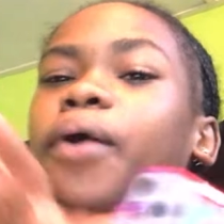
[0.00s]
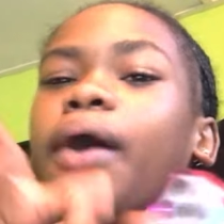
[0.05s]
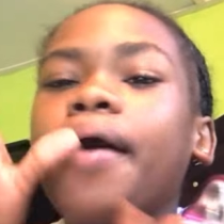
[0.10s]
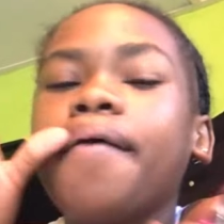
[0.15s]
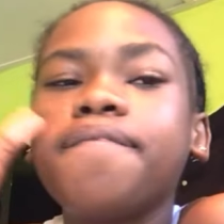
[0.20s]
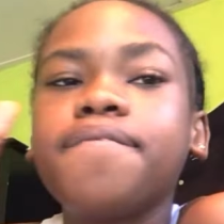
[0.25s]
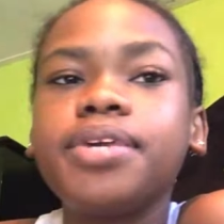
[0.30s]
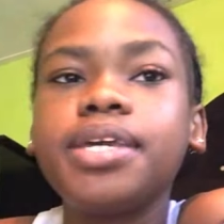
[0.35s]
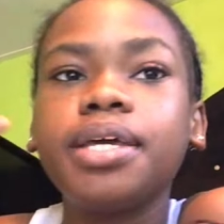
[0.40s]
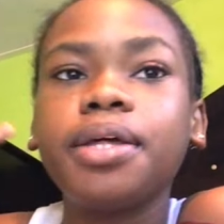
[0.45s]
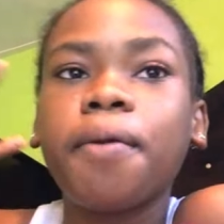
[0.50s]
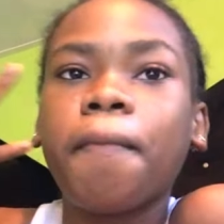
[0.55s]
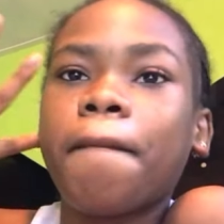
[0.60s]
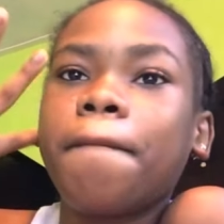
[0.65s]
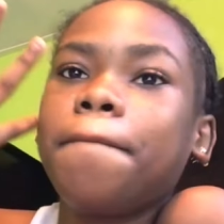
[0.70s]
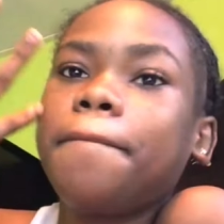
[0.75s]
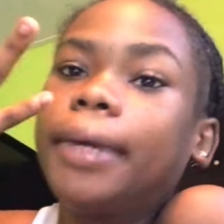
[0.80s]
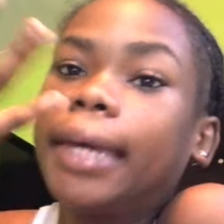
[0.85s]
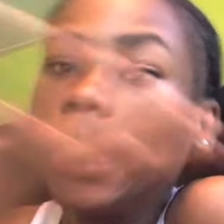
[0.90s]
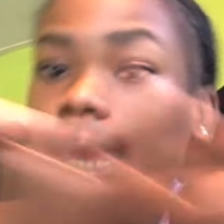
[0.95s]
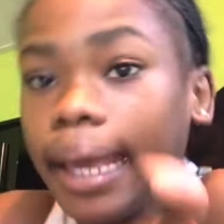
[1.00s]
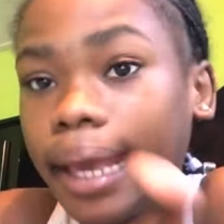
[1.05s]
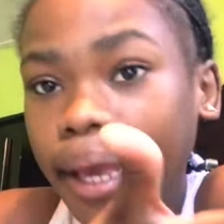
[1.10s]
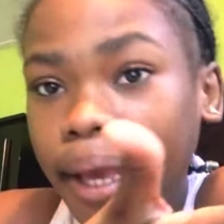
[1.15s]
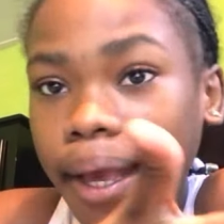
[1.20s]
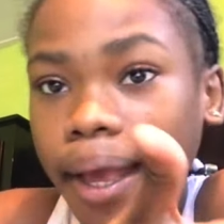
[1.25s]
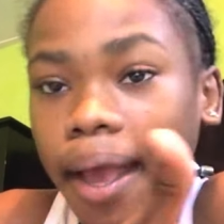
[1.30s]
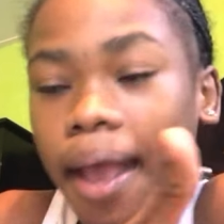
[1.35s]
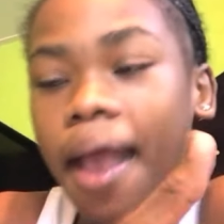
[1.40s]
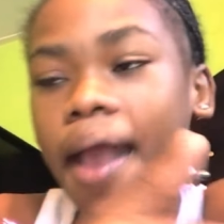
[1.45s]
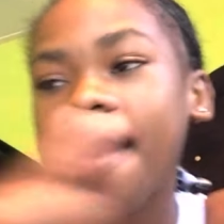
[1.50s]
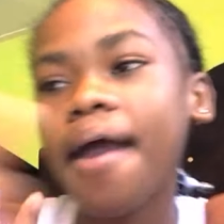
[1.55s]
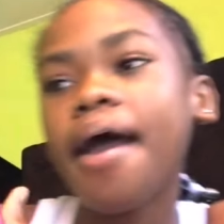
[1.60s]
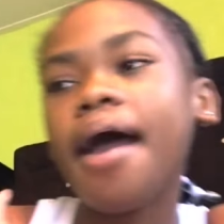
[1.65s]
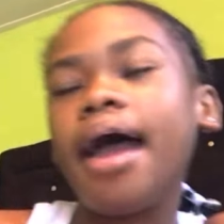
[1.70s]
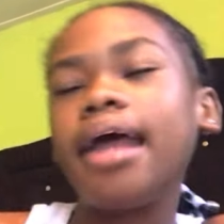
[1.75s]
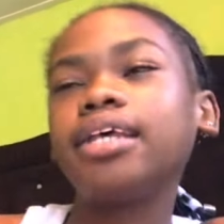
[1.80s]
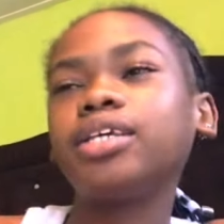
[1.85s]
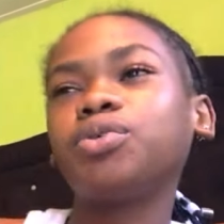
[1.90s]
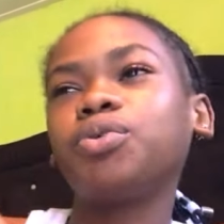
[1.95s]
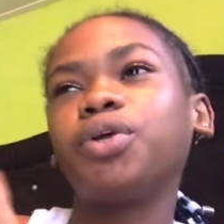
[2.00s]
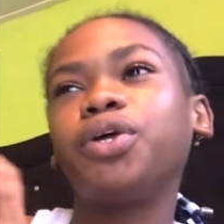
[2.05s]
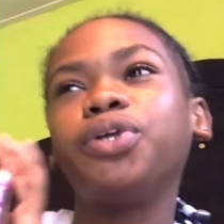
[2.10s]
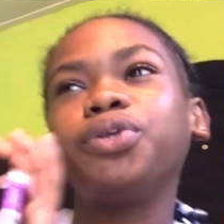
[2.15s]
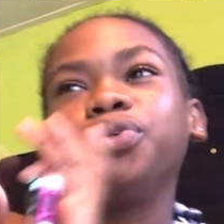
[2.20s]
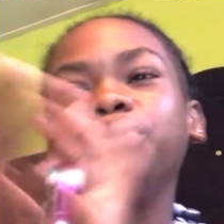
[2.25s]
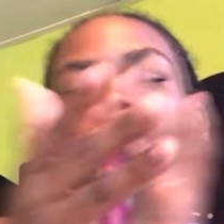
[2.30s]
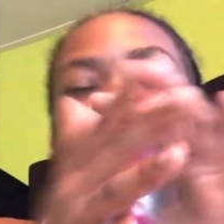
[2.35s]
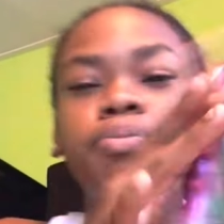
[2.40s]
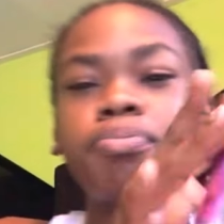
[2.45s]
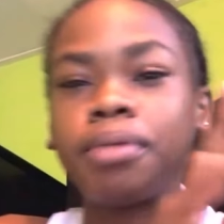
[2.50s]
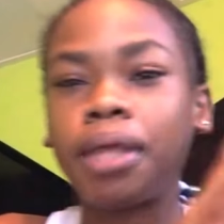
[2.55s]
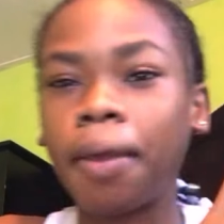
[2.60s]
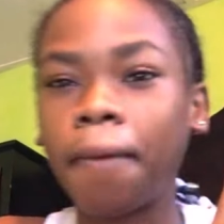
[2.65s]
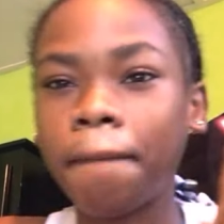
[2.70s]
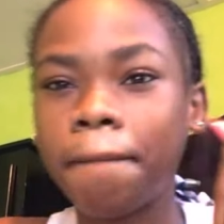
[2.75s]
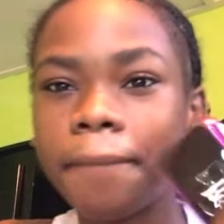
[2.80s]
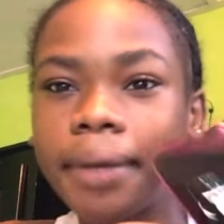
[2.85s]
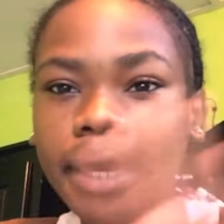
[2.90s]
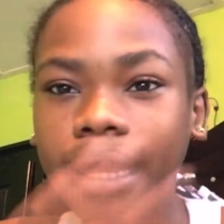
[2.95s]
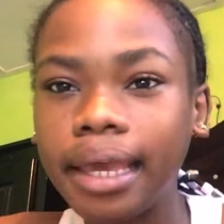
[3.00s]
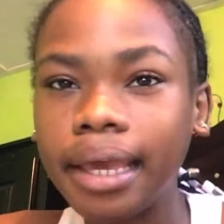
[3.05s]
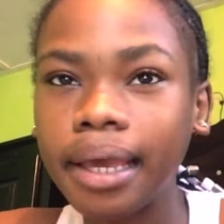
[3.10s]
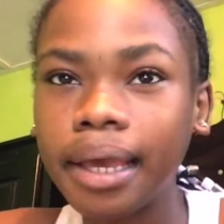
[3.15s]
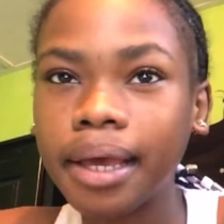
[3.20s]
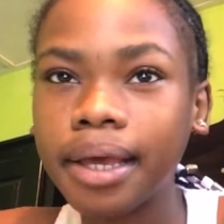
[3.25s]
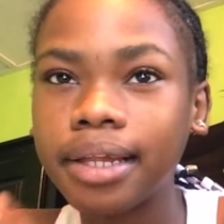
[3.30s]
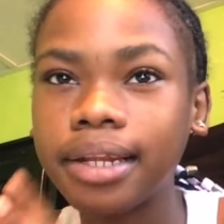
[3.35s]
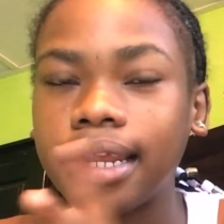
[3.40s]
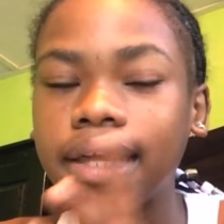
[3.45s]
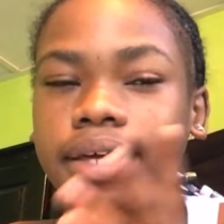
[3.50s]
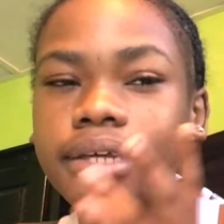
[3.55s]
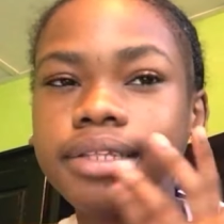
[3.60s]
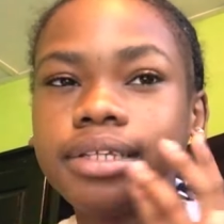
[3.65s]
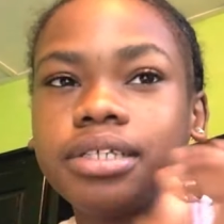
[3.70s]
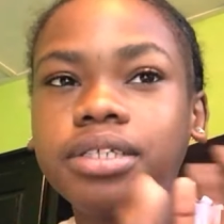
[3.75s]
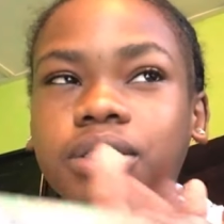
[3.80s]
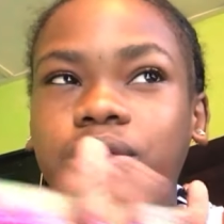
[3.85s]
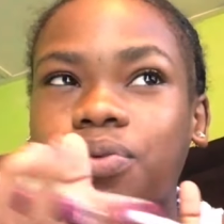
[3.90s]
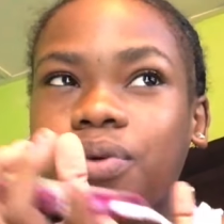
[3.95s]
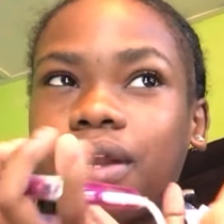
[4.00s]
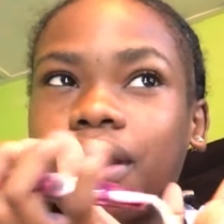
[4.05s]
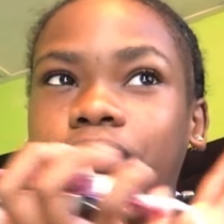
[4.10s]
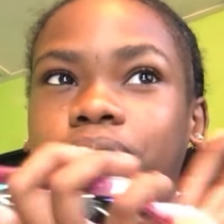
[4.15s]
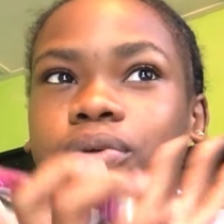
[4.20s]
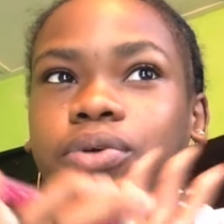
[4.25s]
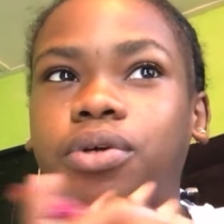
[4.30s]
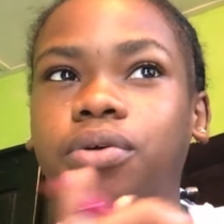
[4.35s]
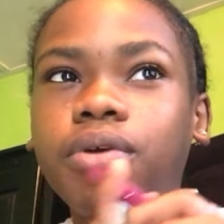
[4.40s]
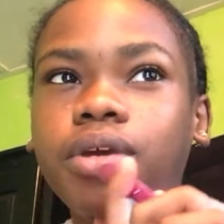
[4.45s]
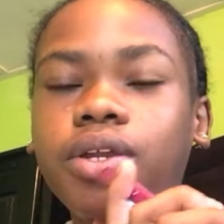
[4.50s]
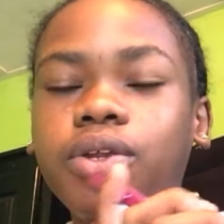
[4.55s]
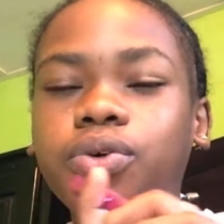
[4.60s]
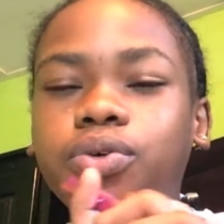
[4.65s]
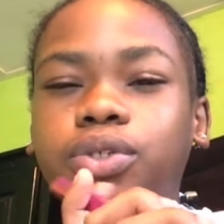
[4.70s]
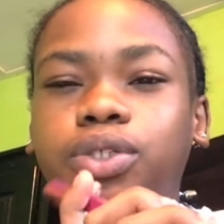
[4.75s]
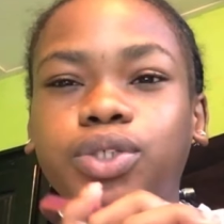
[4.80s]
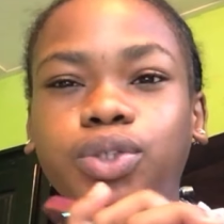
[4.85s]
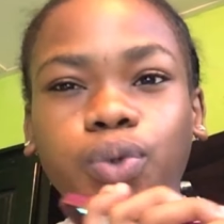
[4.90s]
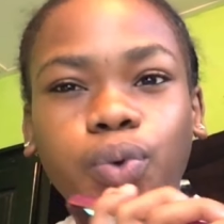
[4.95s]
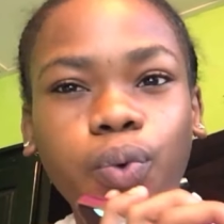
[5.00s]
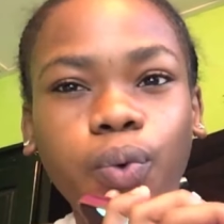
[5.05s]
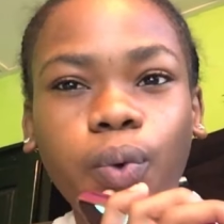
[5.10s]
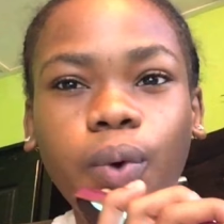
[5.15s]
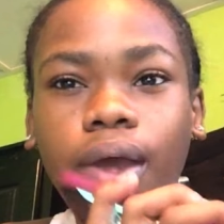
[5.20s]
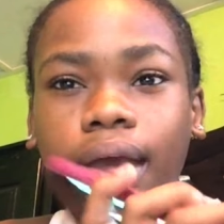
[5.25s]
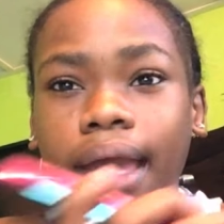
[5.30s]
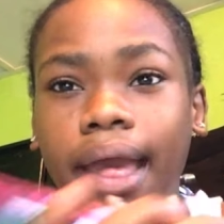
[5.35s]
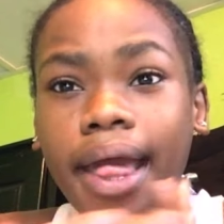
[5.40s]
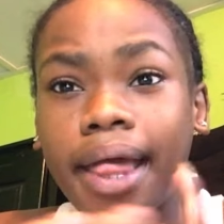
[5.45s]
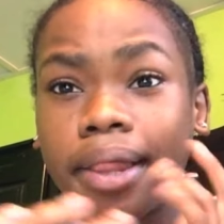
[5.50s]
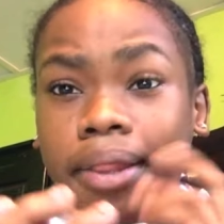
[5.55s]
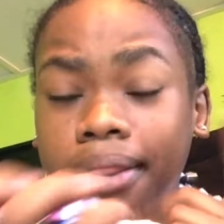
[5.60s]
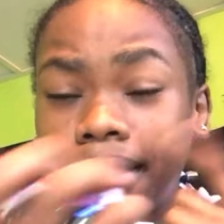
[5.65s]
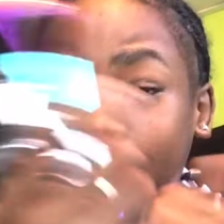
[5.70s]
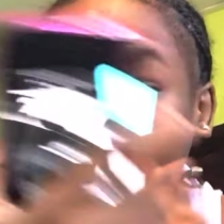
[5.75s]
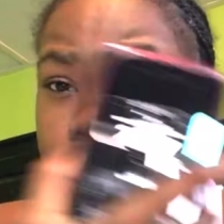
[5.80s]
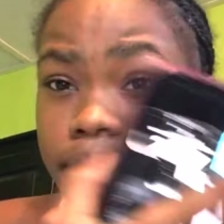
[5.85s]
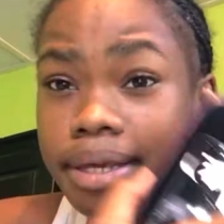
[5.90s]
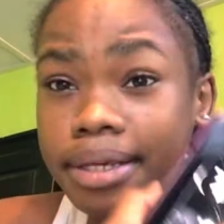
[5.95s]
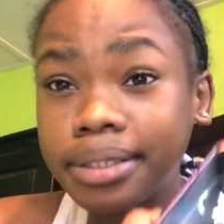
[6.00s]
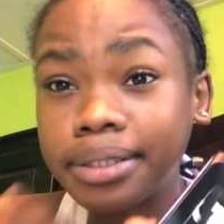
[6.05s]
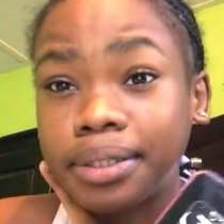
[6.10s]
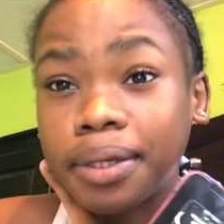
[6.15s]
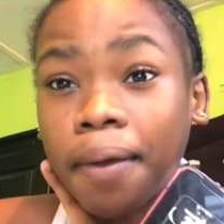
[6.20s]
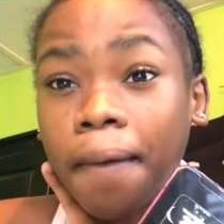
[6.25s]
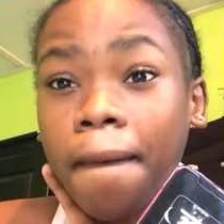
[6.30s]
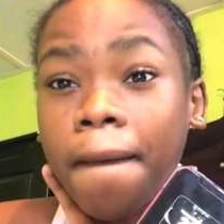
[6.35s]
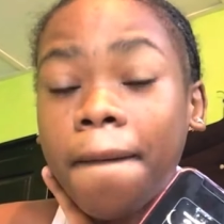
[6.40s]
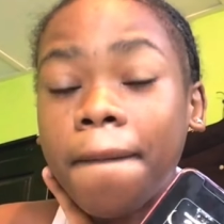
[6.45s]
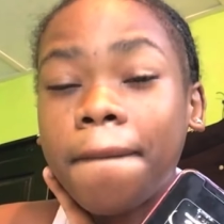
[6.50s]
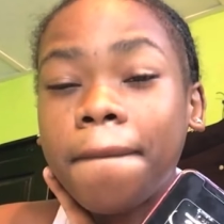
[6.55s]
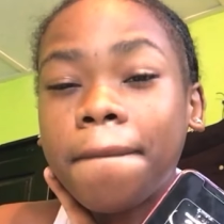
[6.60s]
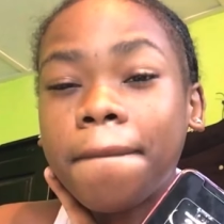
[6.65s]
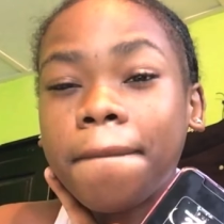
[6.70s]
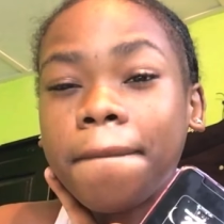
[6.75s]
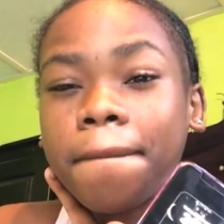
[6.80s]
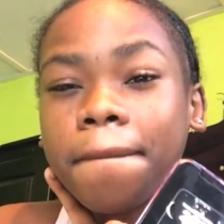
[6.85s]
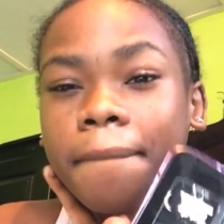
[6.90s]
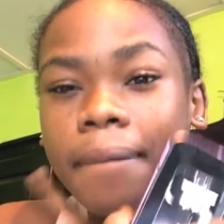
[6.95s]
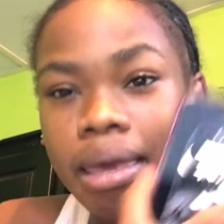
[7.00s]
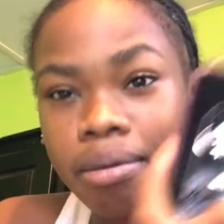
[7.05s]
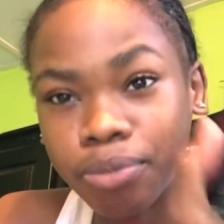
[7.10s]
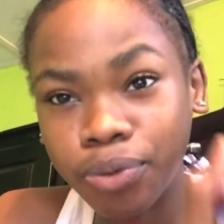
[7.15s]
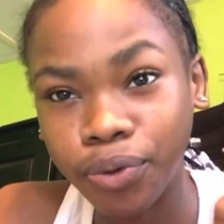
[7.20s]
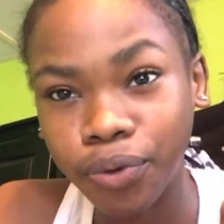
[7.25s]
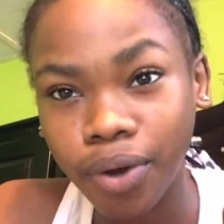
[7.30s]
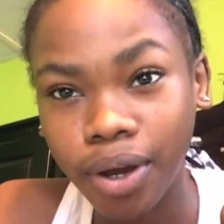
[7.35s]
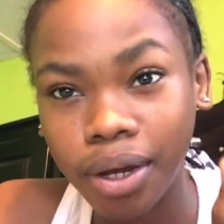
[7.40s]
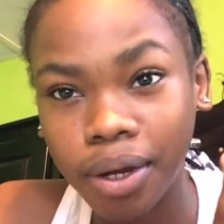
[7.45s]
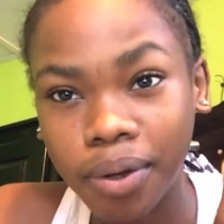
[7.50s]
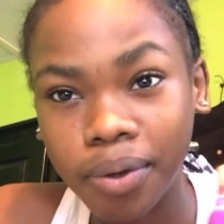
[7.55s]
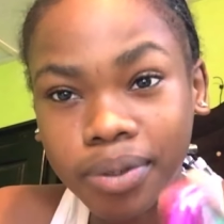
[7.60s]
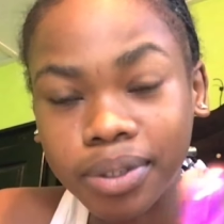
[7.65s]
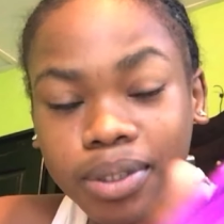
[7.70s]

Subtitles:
I feel pink. I just want to do something pink. Like, this is what I'm doing right now. So that is my mood right now.